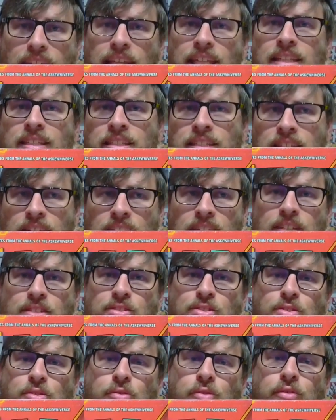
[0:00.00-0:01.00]
into
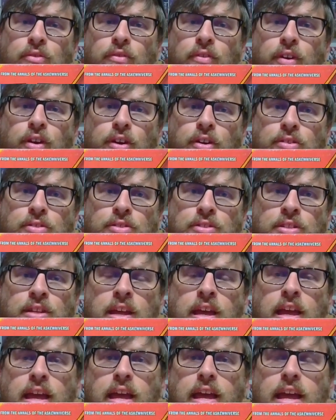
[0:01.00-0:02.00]
his universe.
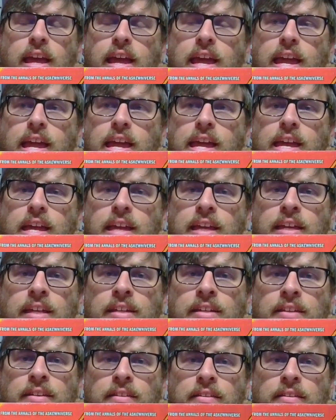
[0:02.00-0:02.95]
And